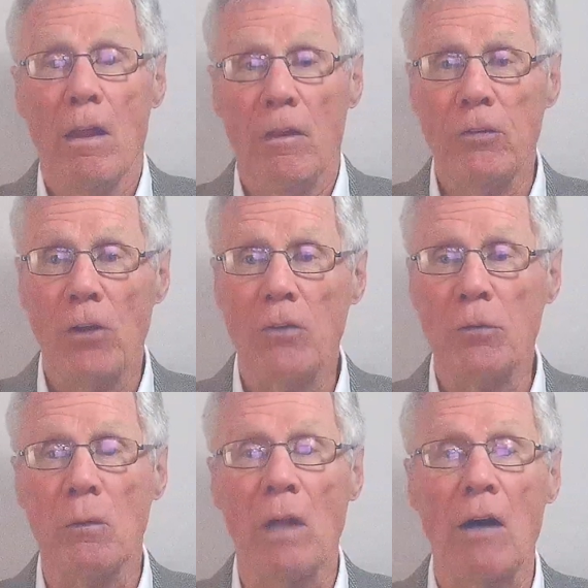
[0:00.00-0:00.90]
This
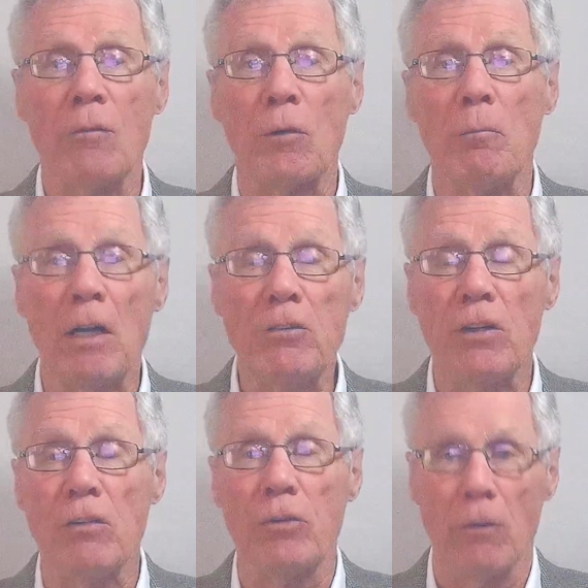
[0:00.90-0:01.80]
also allowed for much
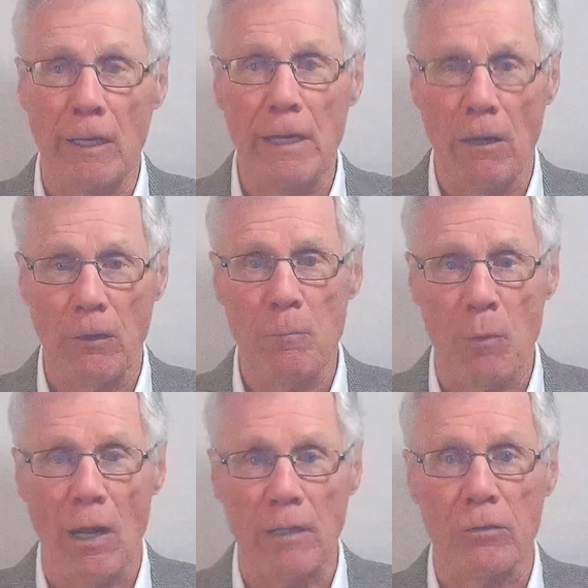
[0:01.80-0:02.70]
easier accounting
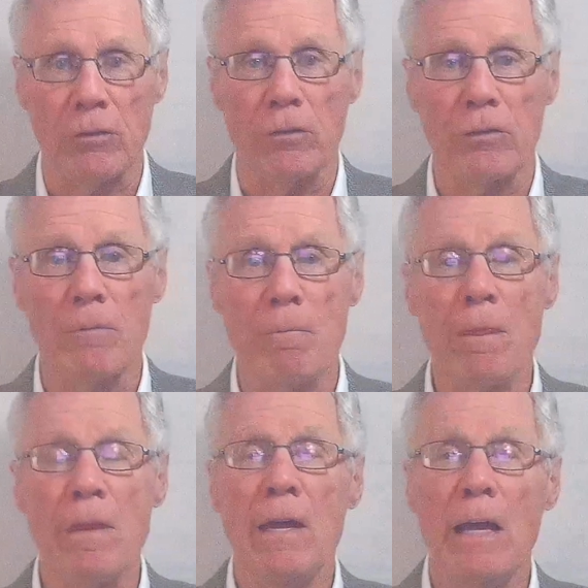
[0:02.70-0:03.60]
practices.
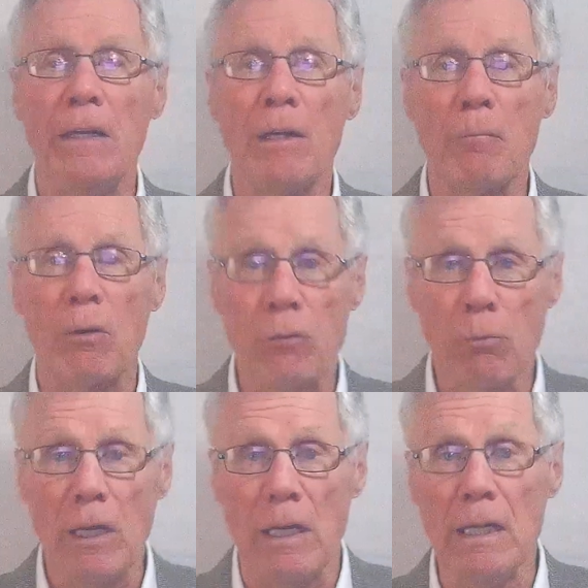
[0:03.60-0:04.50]
And number
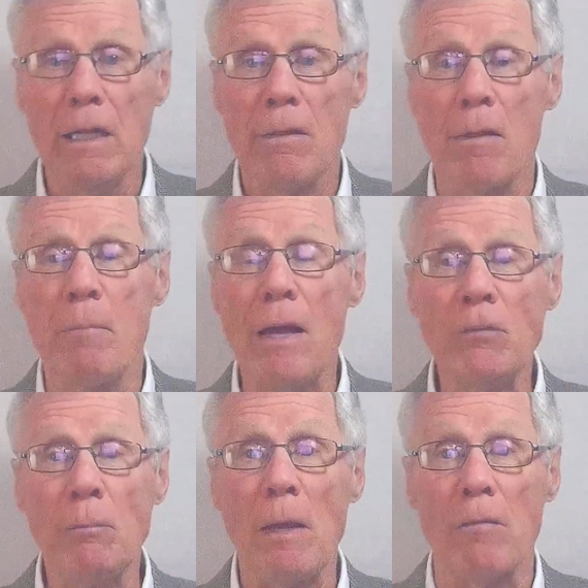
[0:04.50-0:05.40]
3, the
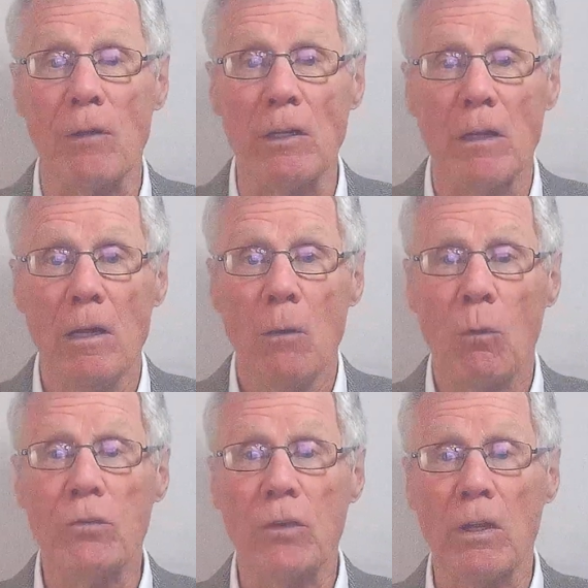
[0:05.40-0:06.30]
best benefit
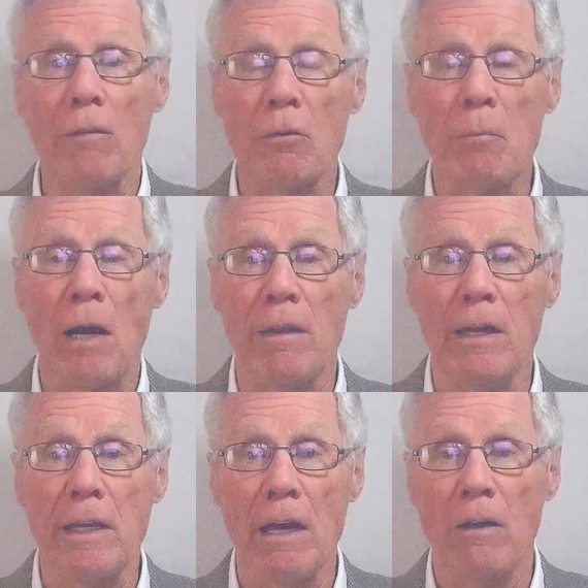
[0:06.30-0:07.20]
was delivered by the
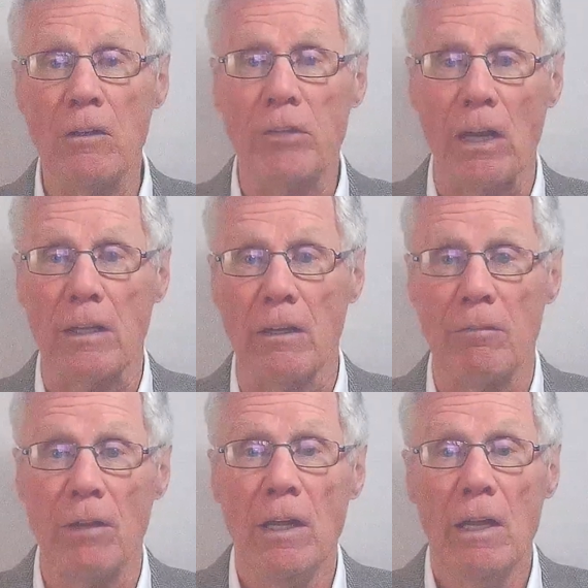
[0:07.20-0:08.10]
account executive.
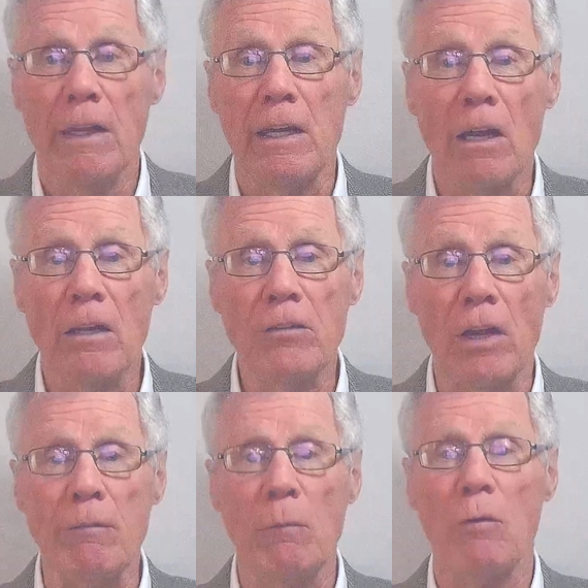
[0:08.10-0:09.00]
The account
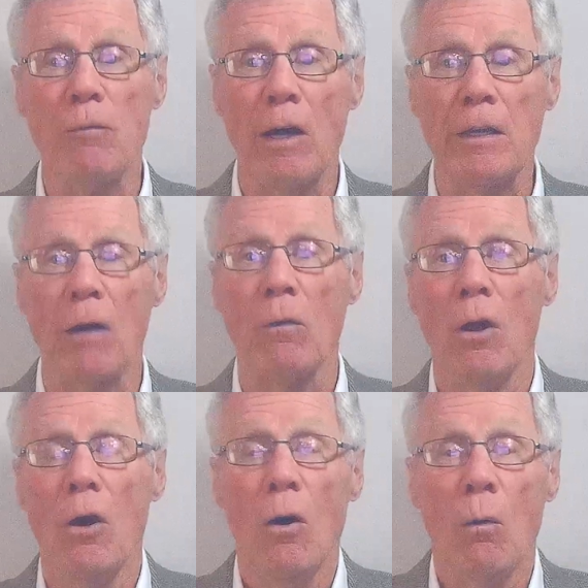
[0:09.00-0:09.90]
executive would find out
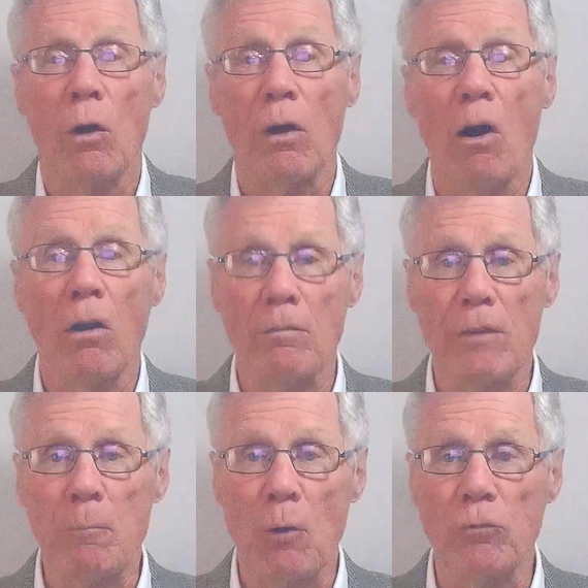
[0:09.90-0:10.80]
what all of
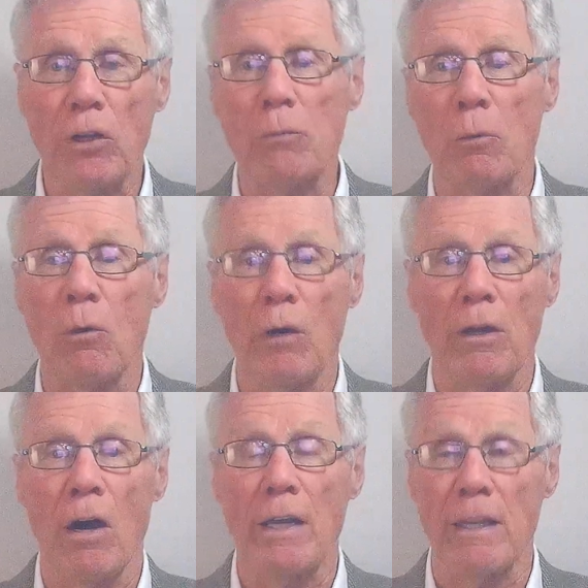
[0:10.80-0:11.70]
the projects were going
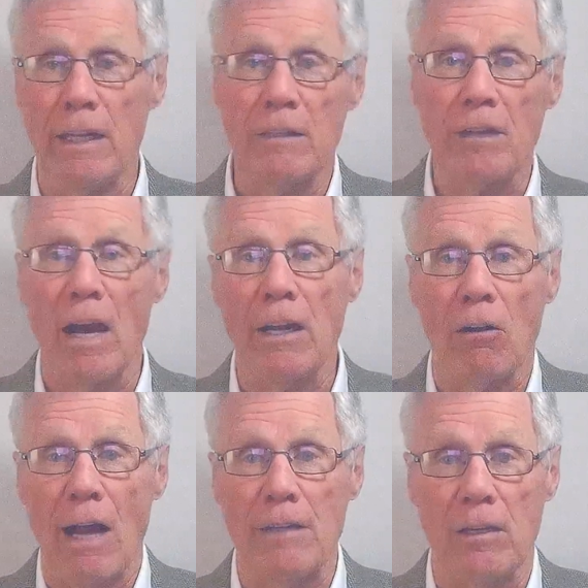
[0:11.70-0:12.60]
on in the
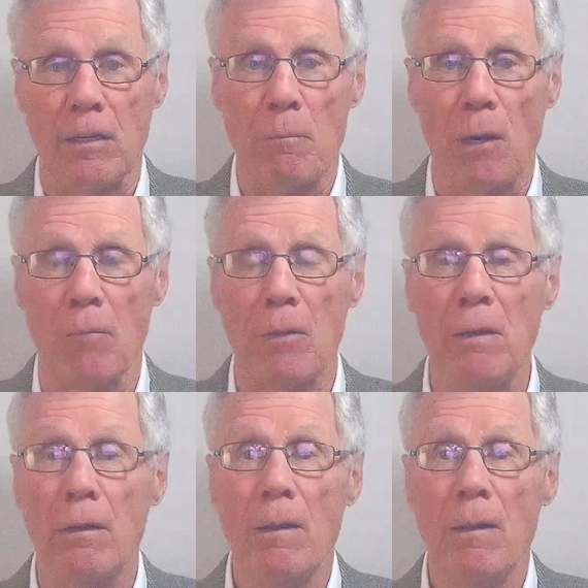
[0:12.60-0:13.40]
entire IT department.